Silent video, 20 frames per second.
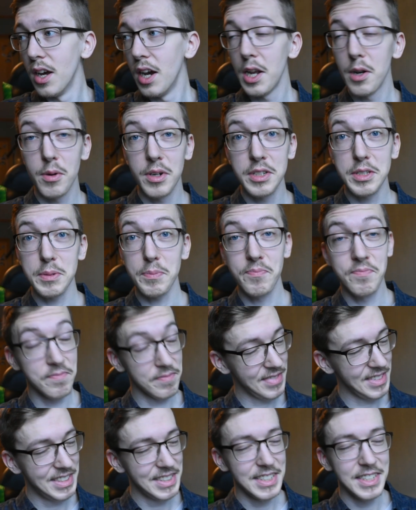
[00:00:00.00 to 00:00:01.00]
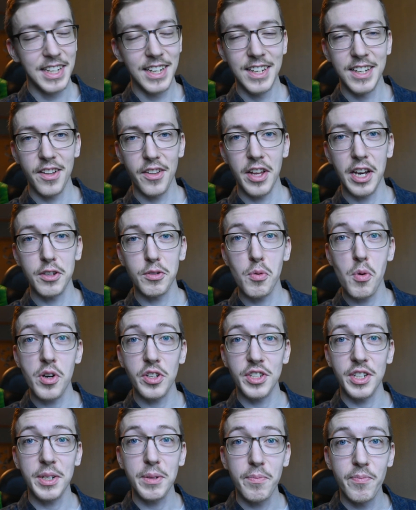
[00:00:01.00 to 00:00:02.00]
Anyways, thanks for
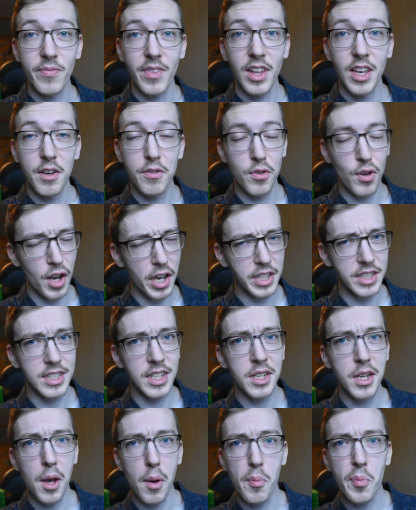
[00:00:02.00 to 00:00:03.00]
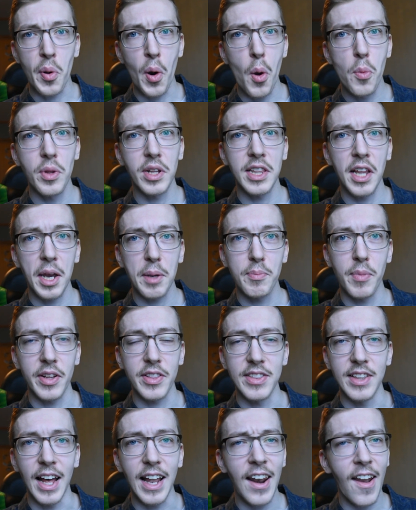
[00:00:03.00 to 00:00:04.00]
watching. If you liked it, probe that like
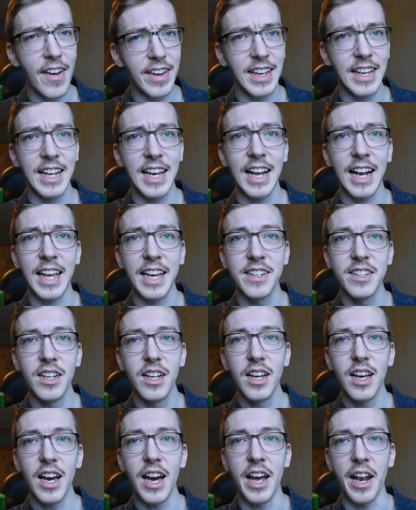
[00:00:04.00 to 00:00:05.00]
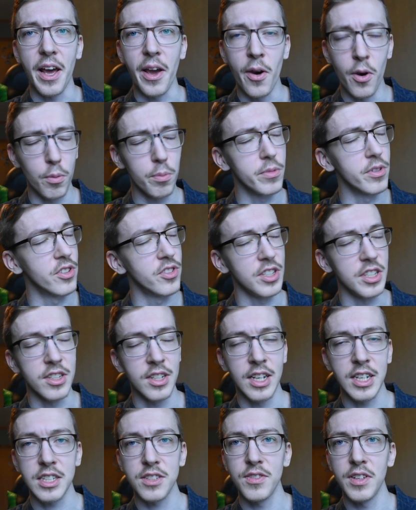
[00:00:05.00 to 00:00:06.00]
button like an alien, and I hope to see you in
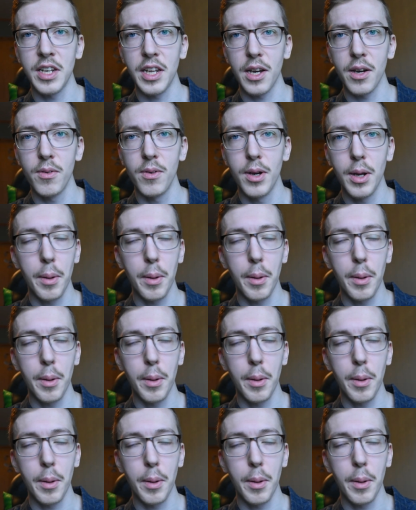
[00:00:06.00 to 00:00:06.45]
the next video.